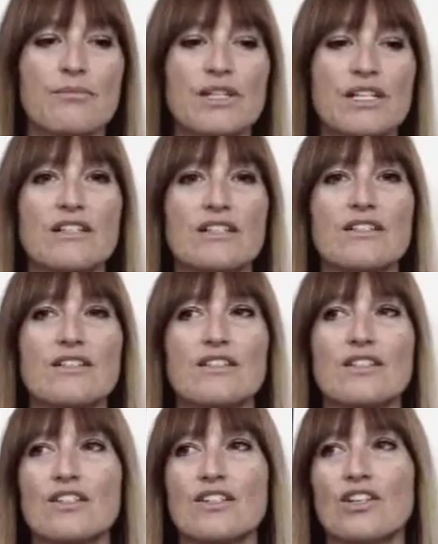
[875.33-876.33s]

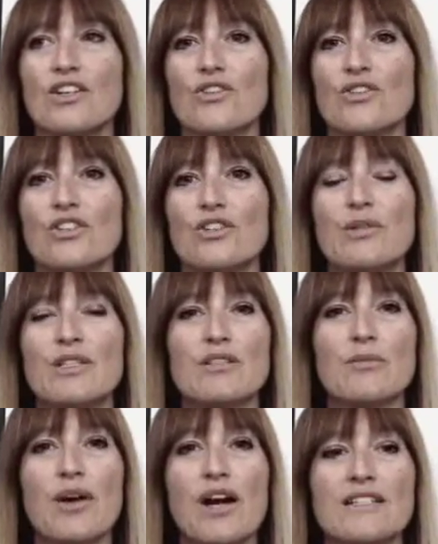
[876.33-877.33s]
because, you know, you'd be
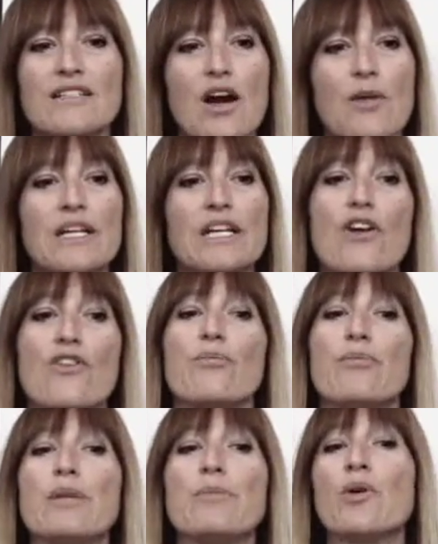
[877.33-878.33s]
surprised how many
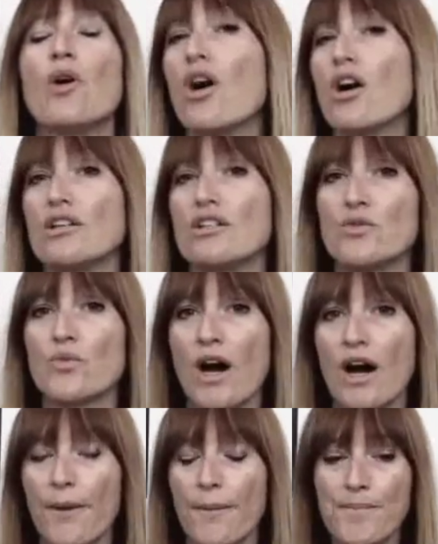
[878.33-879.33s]
other people are as
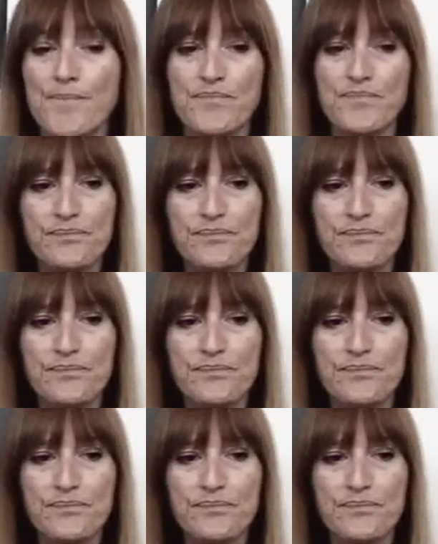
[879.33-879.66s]
well.